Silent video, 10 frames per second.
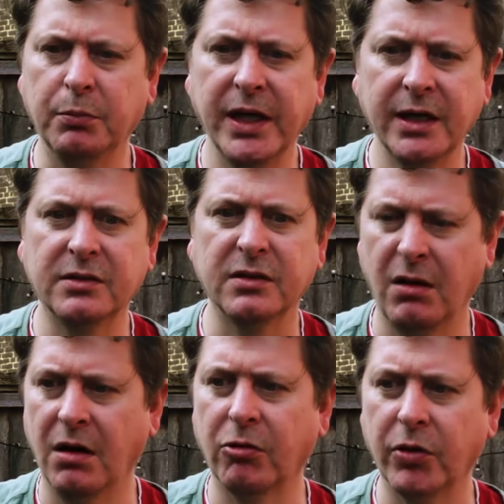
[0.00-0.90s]
pigs
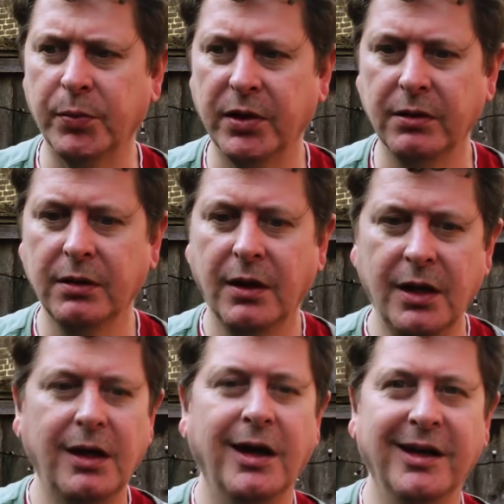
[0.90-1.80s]
horrible
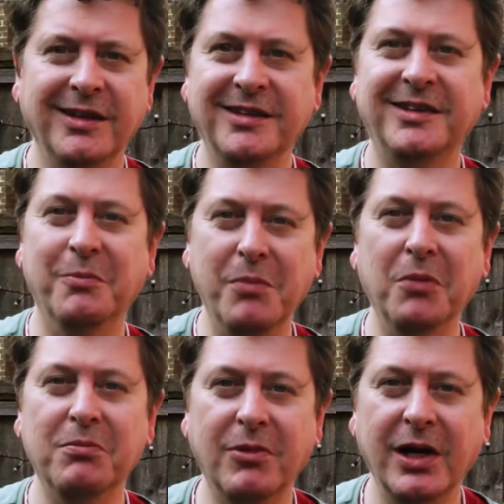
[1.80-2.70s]
and the
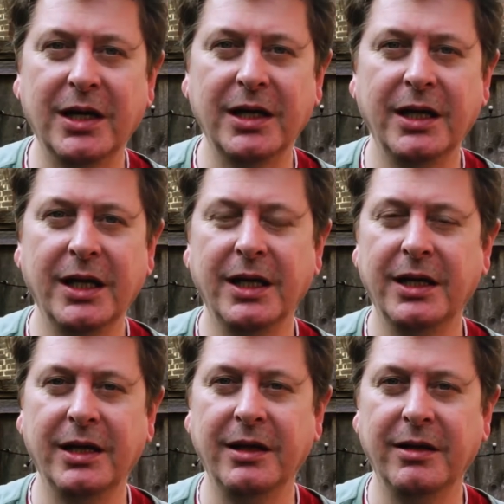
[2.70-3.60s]
mum
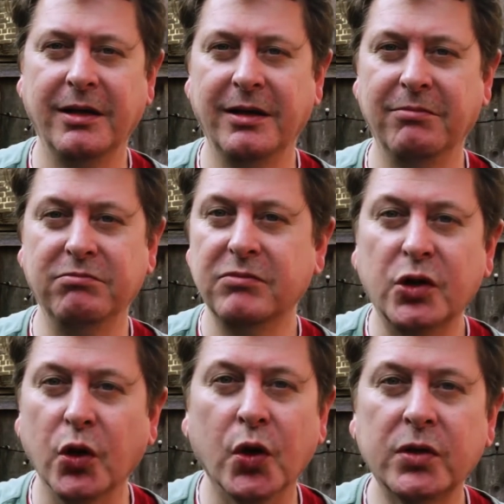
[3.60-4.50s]
really
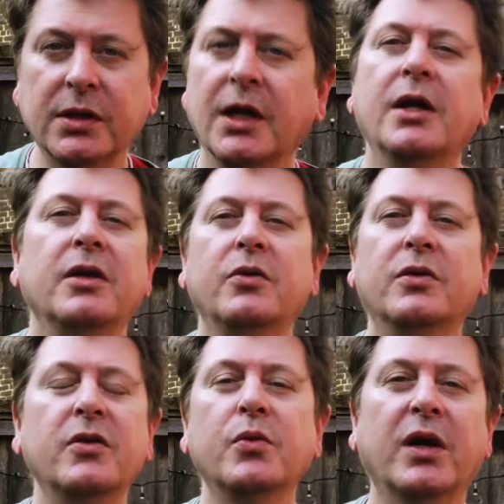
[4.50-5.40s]
good. You
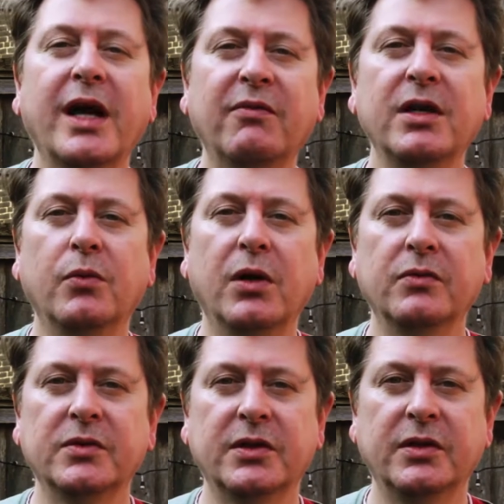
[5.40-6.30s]
can do whatever you
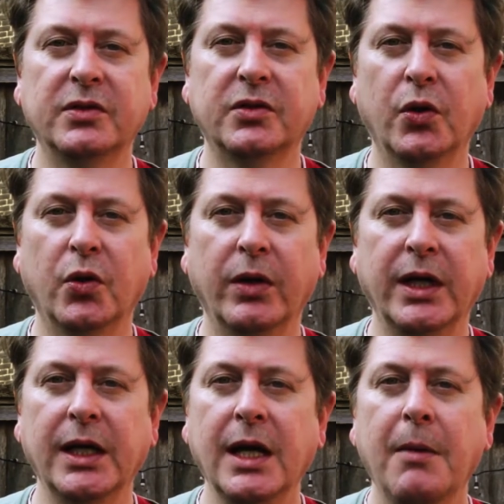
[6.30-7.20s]
want to the
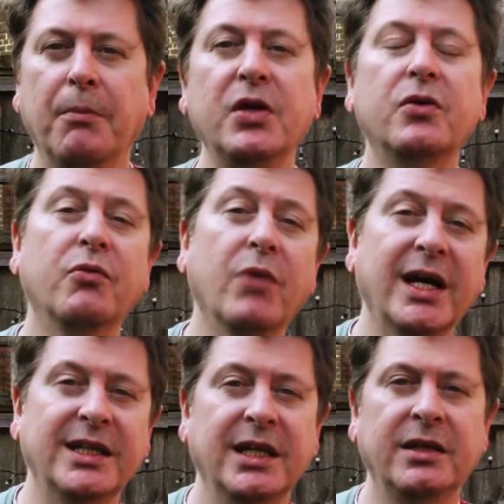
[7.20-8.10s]
story, but you can
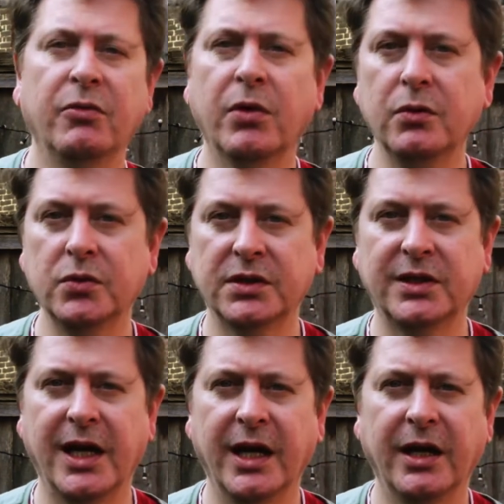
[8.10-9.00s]
write it in your own
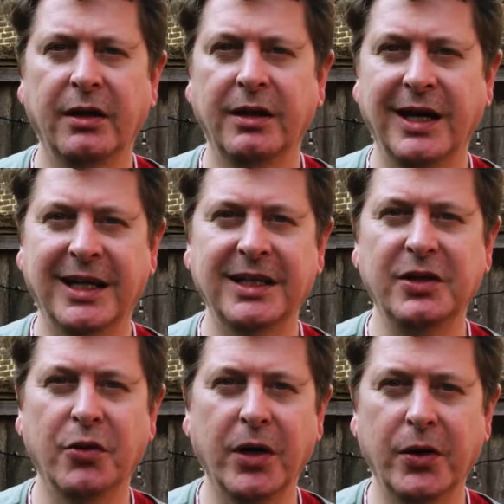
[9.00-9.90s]
style, adding
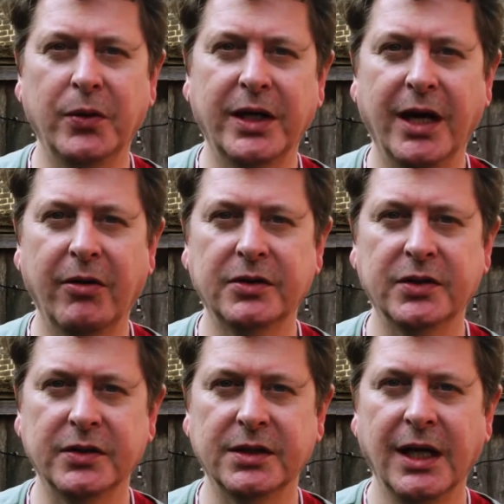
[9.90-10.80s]
your own
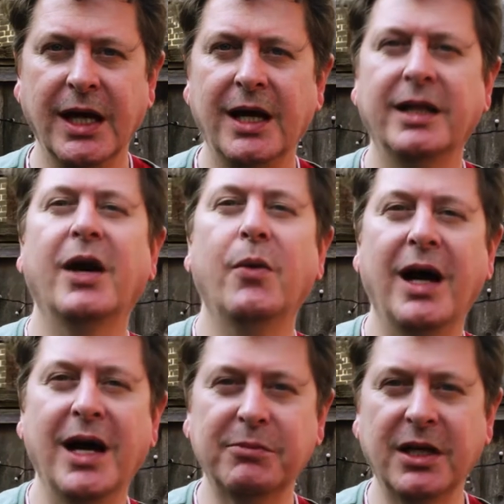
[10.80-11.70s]
characters. Now
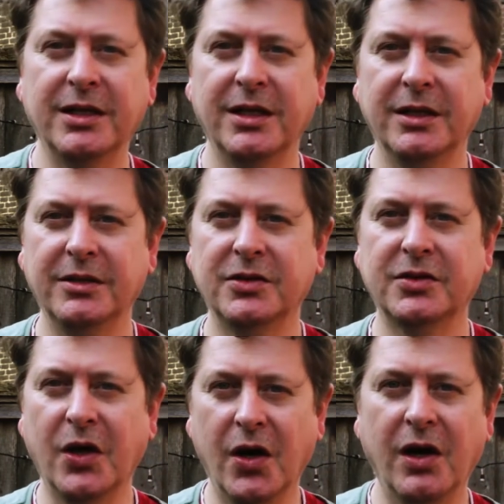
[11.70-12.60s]
I'm gonna
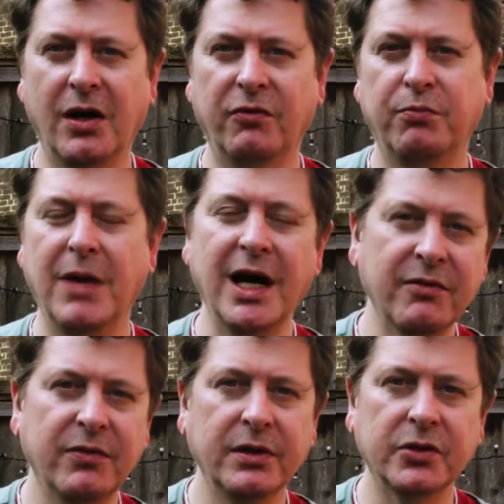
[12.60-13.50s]
start off my
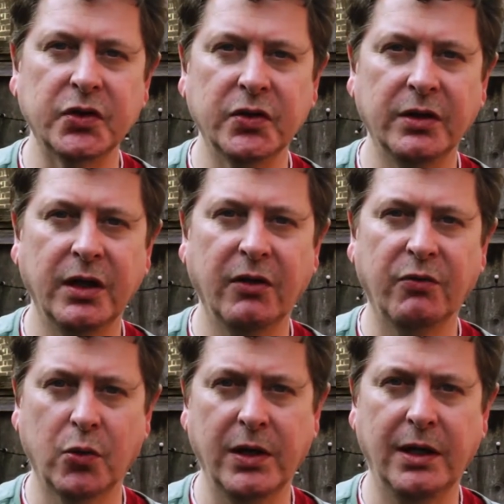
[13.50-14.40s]
version of
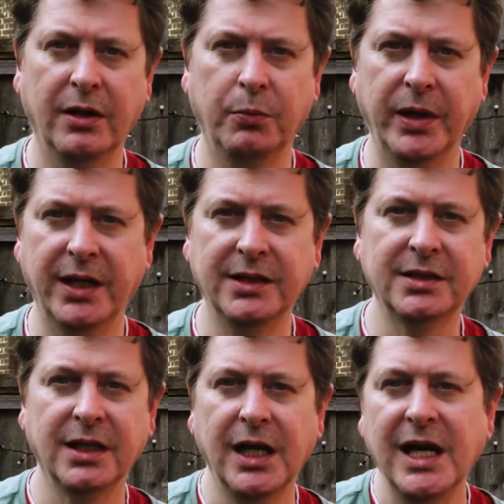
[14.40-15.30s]
Three Little Pigs,